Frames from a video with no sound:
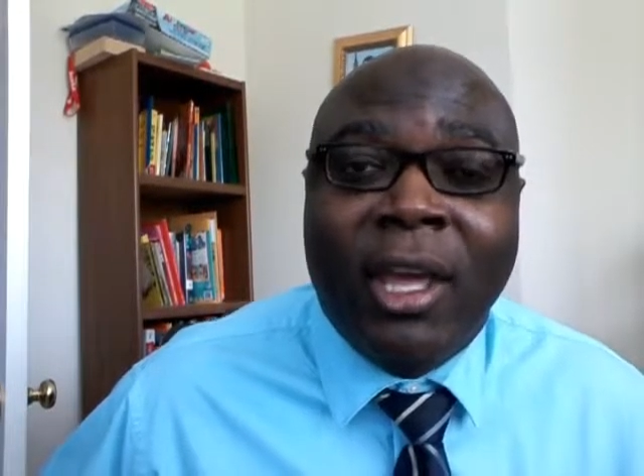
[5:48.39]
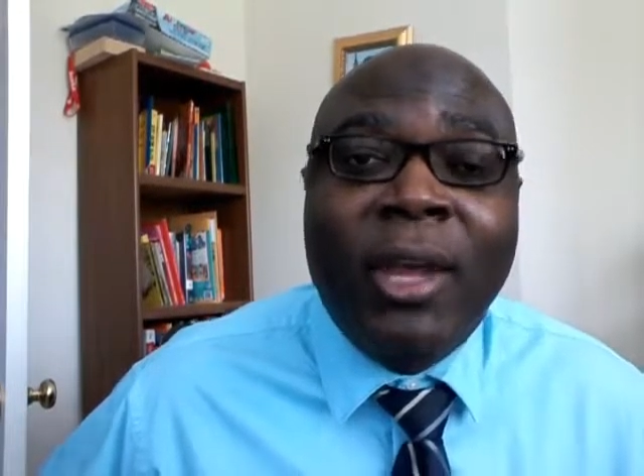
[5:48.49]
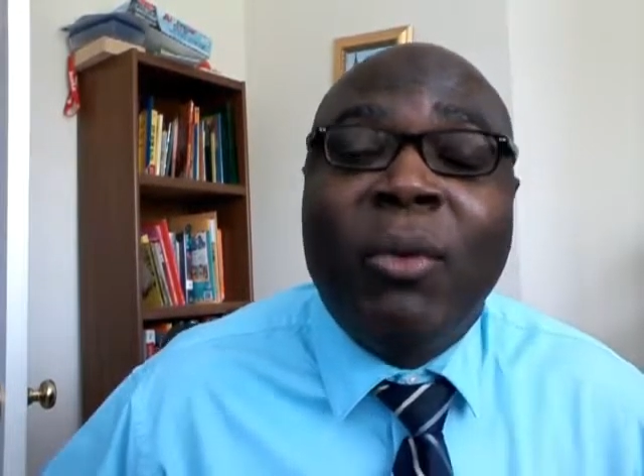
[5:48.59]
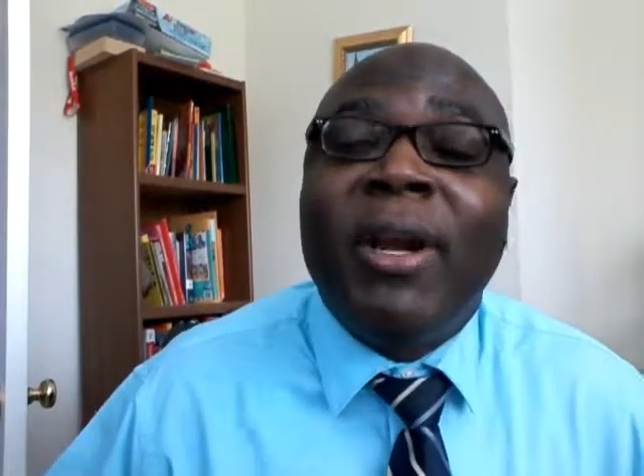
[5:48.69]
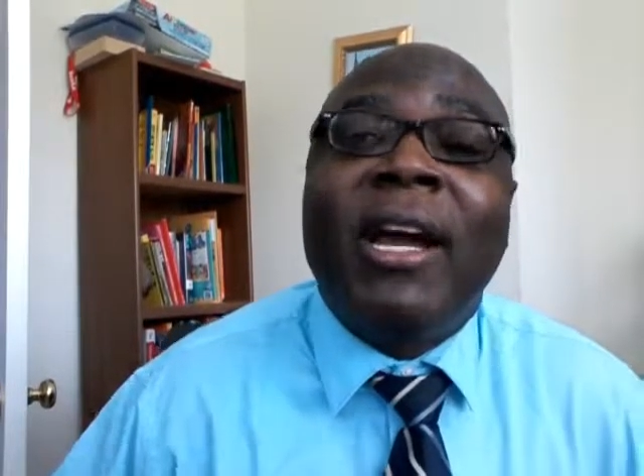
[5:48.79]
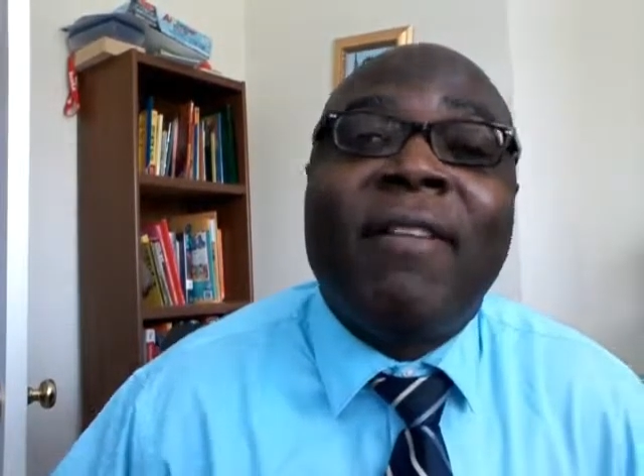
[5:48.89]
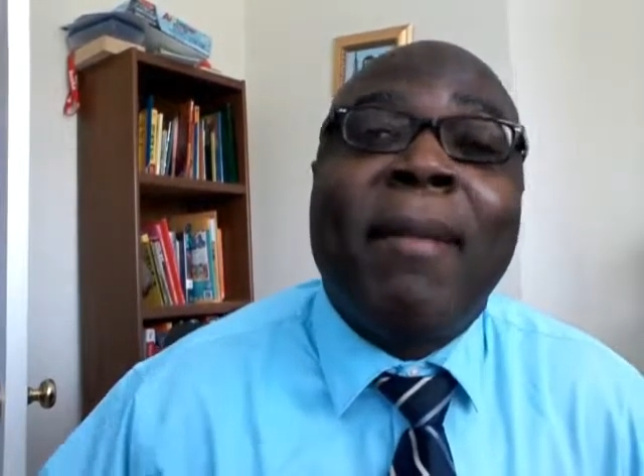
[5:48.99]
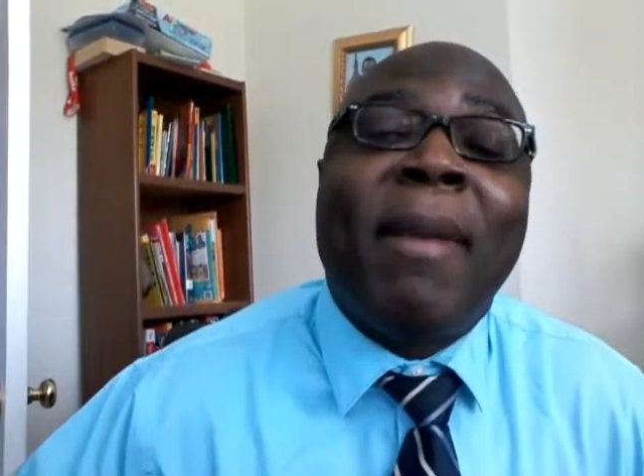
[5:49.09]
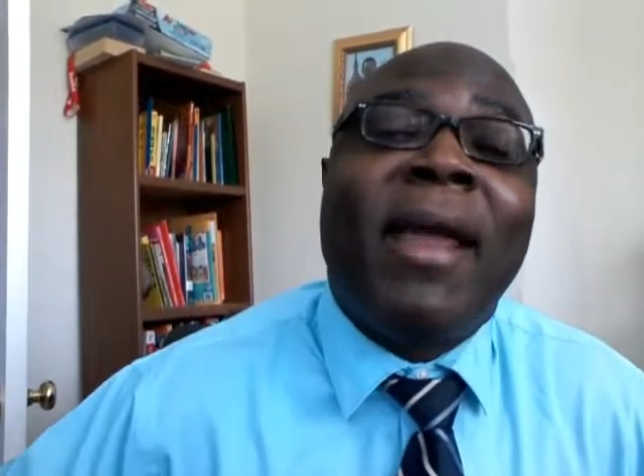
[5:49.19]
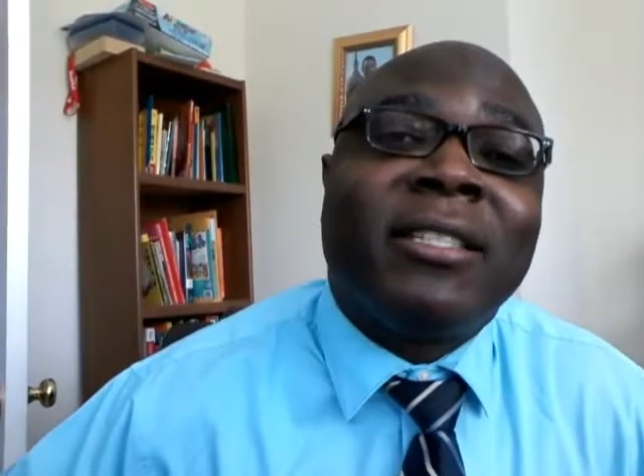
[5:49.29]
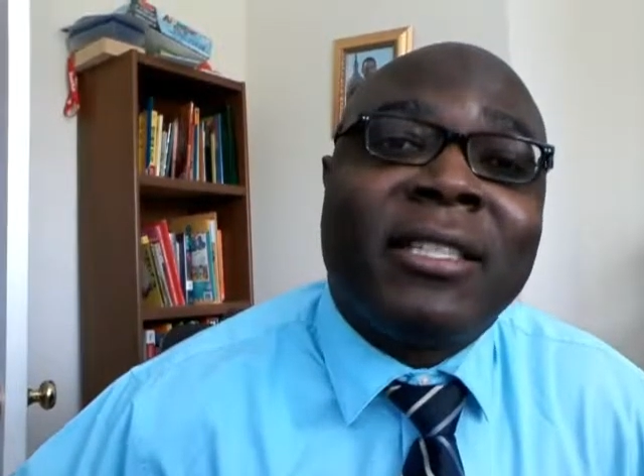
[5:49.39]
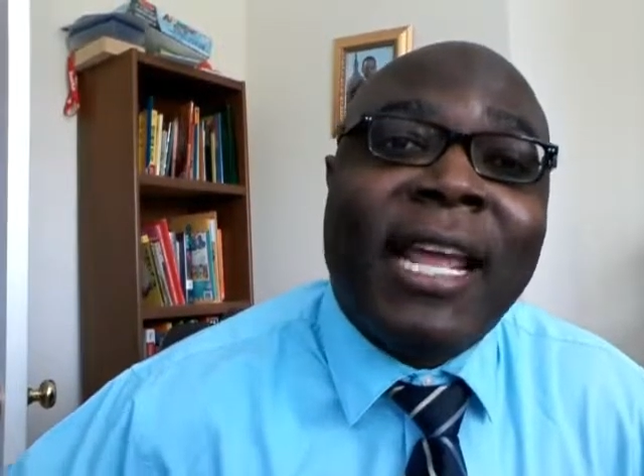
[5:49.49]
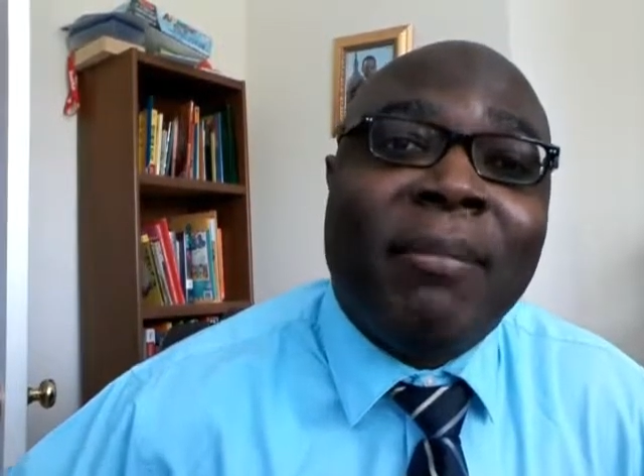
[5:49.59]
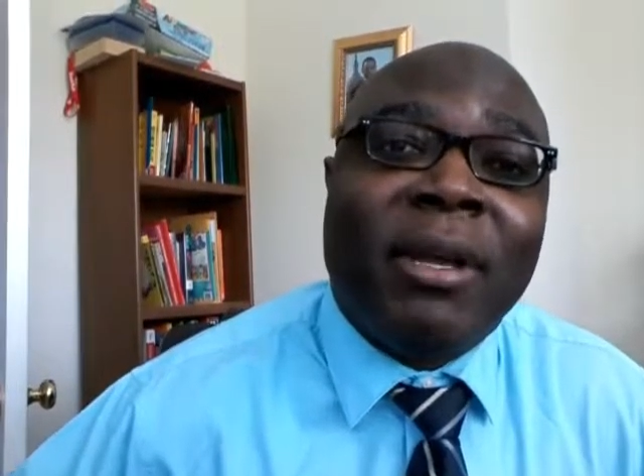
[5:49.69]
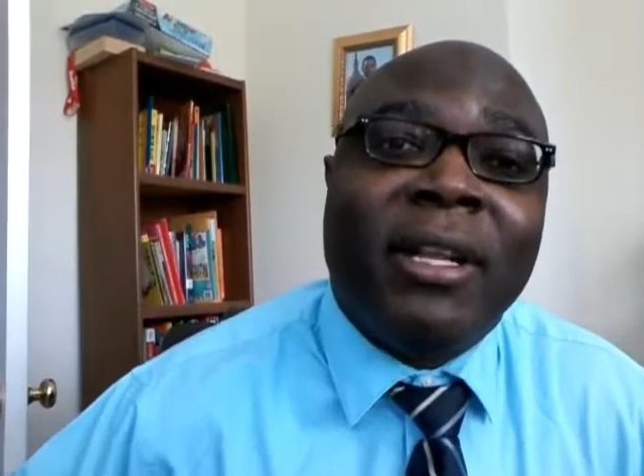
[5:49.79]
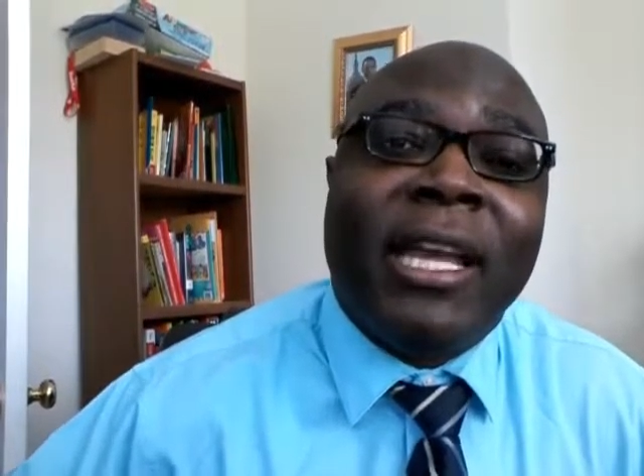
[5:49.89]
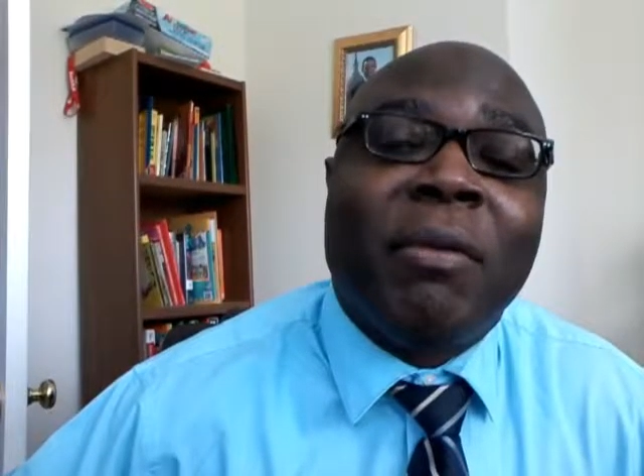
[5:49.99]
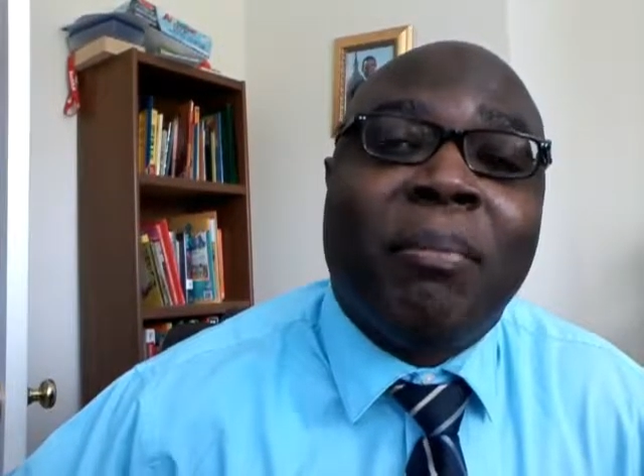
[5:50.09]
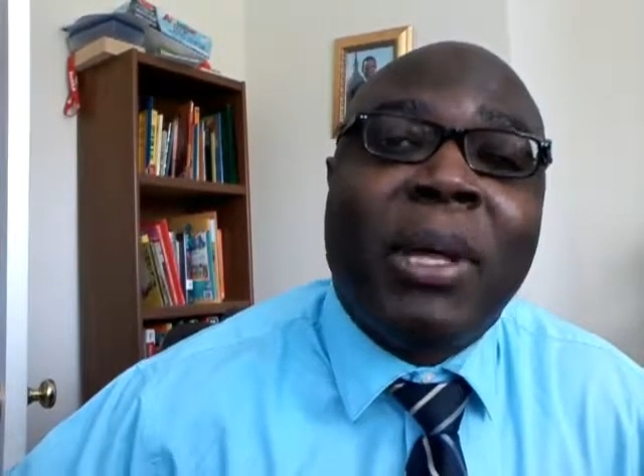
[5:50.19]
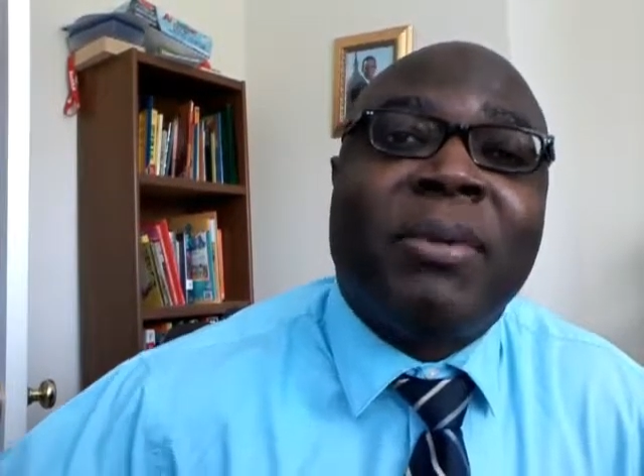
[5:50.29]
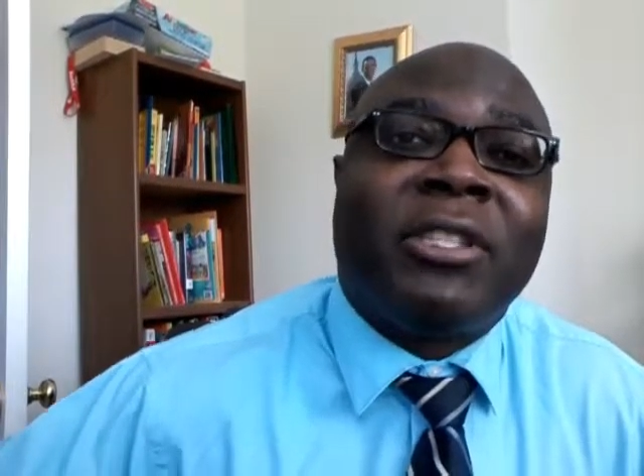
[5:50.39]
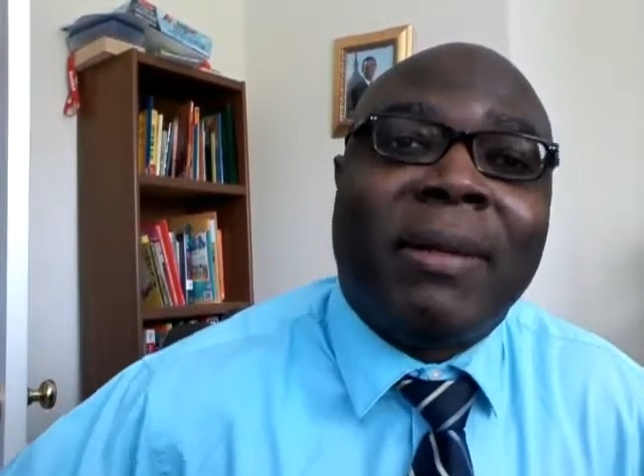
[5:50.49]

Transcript: He would never have made a statement giving people